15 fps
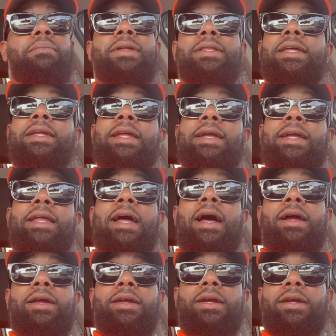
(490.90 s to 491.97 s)
But then they get
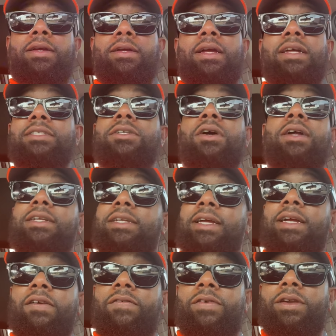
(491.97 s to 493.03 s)
out here and start
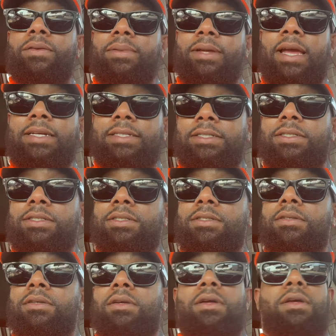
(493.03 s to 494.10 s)
digging for them cases.
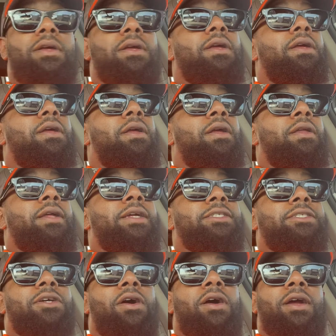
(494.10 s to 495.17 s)
They
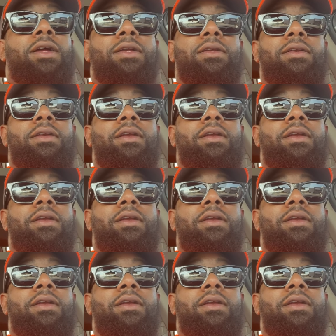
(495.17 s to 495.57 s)
start